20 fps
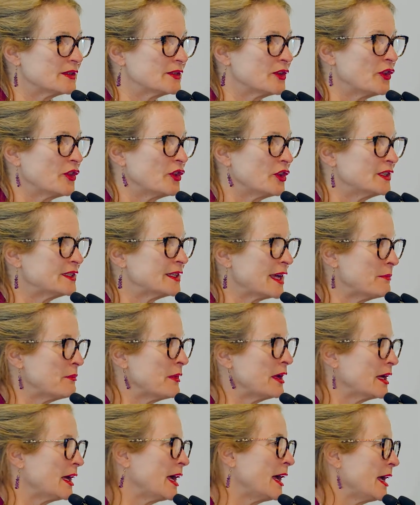So the
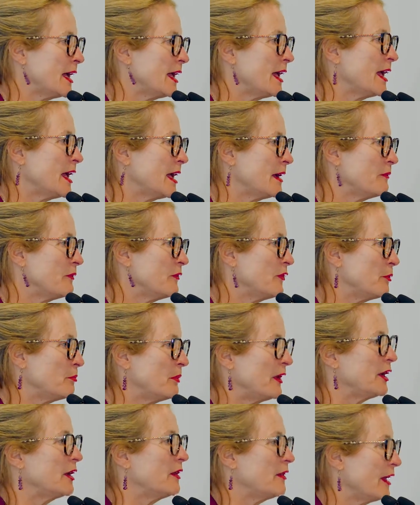dumber I am, the
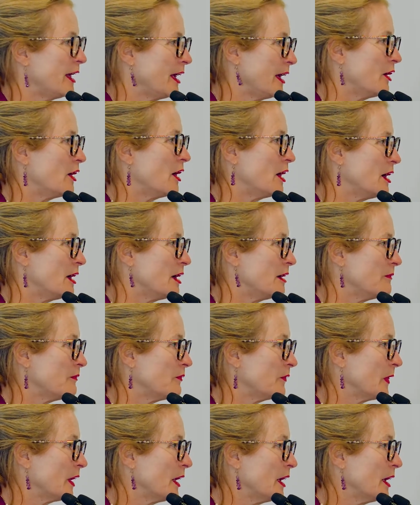better they are.